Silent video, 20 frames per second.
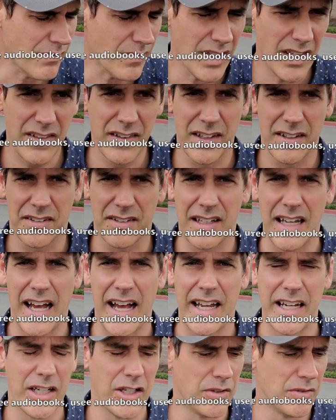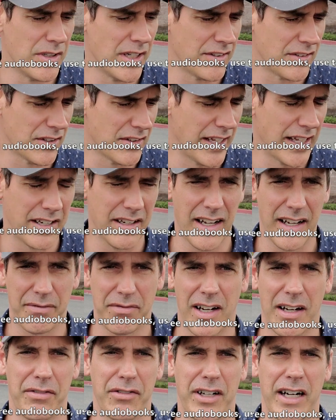this guy who does a lot of,
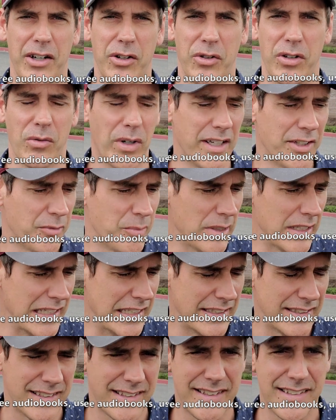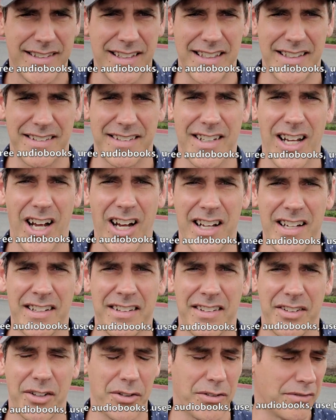I forgot who it was, but he does
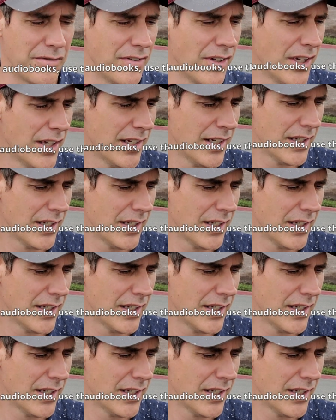tons of